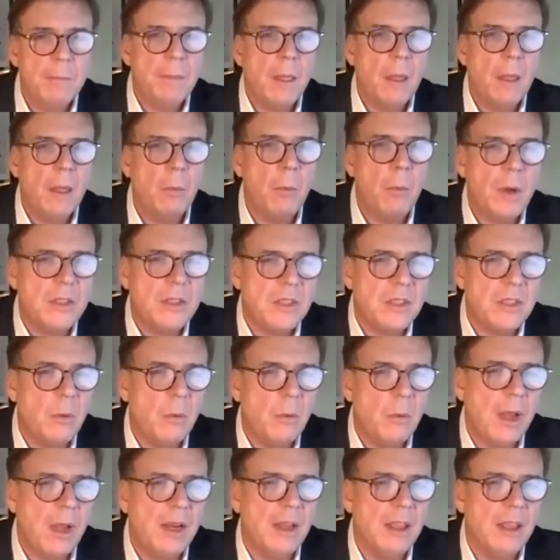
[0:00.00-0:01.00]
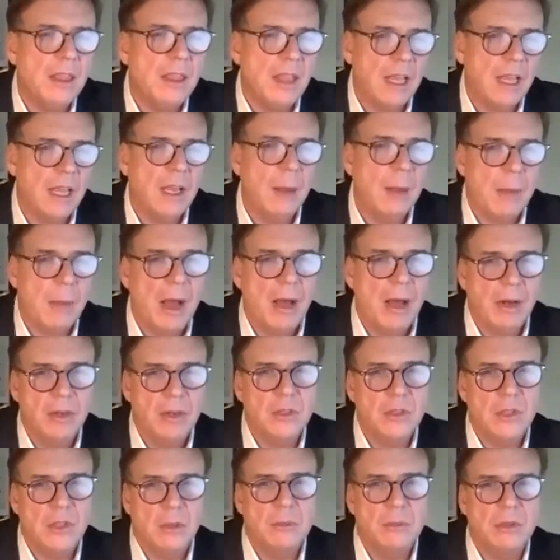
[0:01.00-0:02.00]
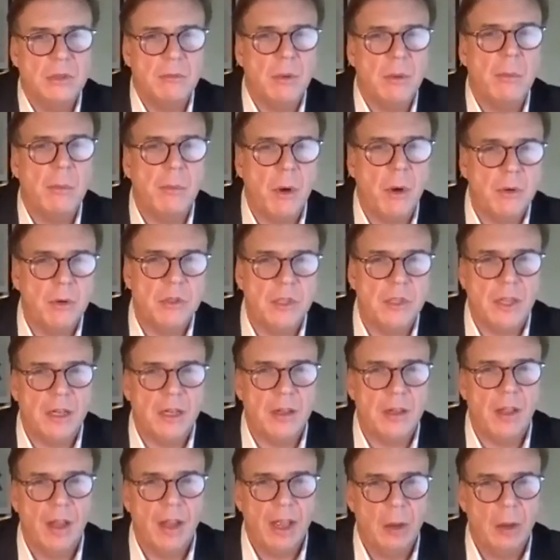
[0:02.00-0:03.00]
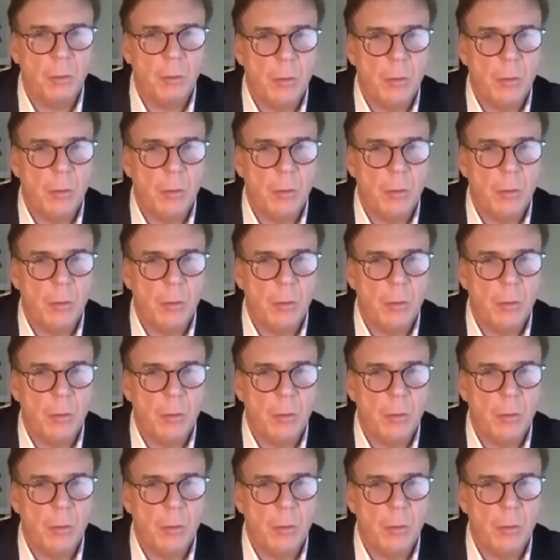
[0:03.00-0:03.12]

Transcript: What's the way to think about it in terms of approaching a client?